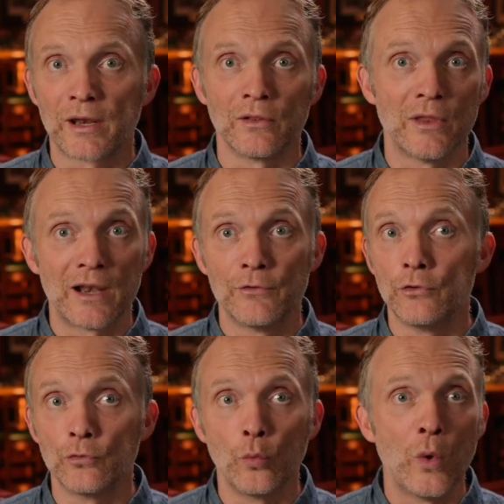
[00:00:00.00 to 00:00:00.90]
a lot of
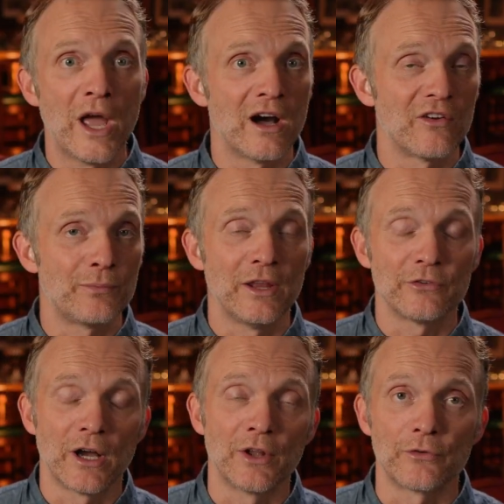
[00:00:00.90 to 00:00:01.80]
those way off base
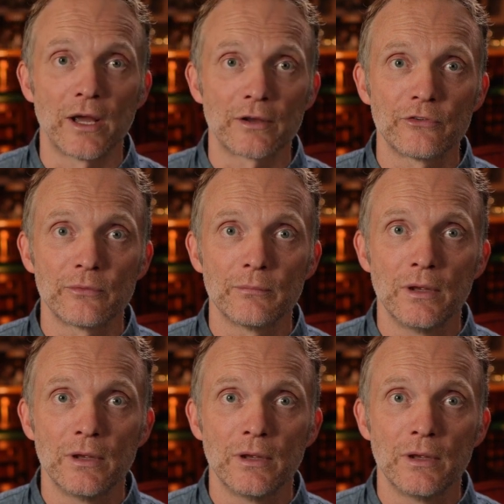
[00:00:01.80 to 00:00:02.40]
contracts.